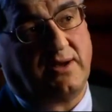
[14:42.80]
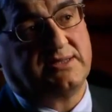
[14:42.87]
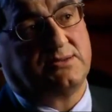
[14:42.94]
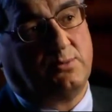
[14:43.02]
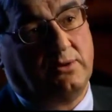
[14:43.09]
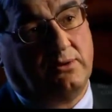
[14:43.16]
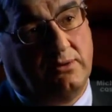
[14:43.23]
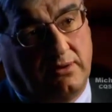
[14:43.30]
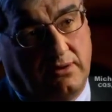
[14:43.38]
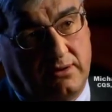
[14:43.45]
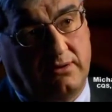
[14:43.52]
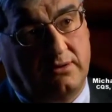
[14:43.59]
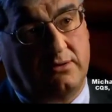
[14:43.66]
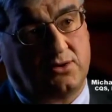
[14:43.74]
Hedge funds
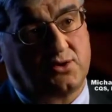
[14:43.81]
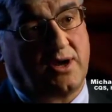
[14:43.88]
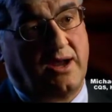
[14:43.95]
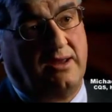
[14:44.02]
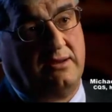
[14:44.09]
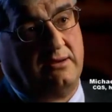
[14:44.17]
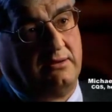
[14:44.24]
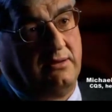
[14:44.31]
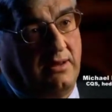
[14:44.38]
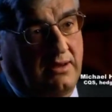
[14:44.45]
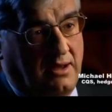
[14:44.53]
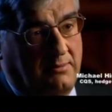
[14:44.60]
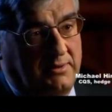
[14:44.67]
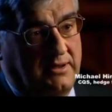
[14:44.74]
will trade
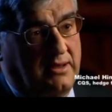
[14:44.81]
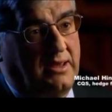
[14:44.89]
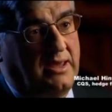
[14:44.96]
a